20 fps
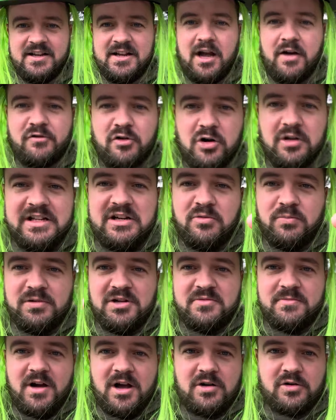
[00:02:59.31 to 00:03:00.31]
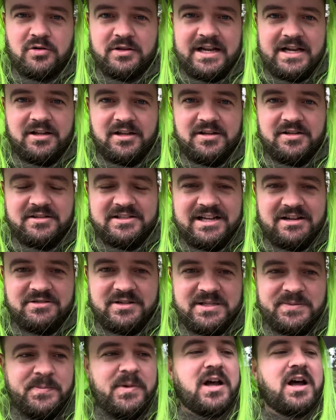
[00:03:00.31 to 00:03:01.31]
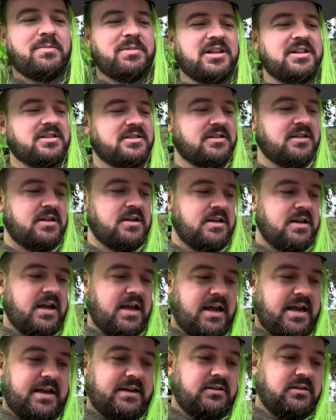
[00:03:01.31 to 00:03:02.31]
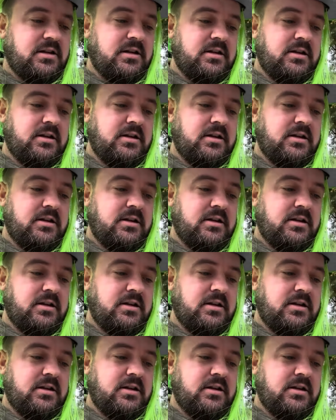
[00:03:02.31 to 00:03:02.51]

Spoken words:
I've got a little blue mark on there that tells it's barbless, and